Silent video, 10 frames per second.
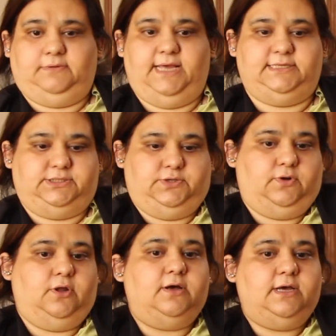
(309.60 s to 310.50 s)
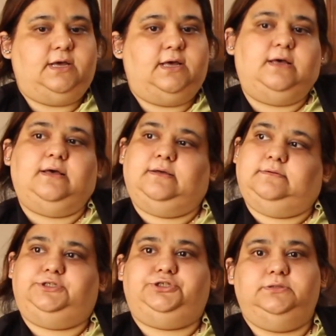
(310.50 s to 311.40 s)
It's no longer
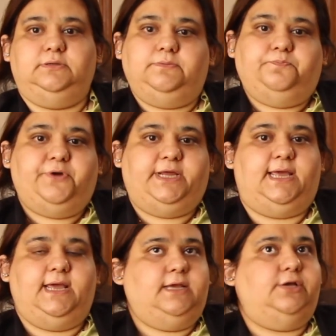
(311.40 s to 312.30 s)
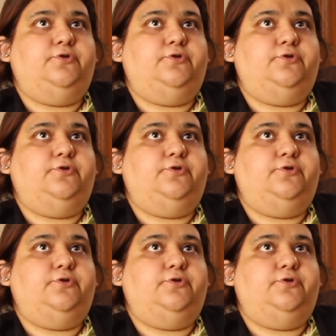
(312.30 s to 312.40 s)
bringing,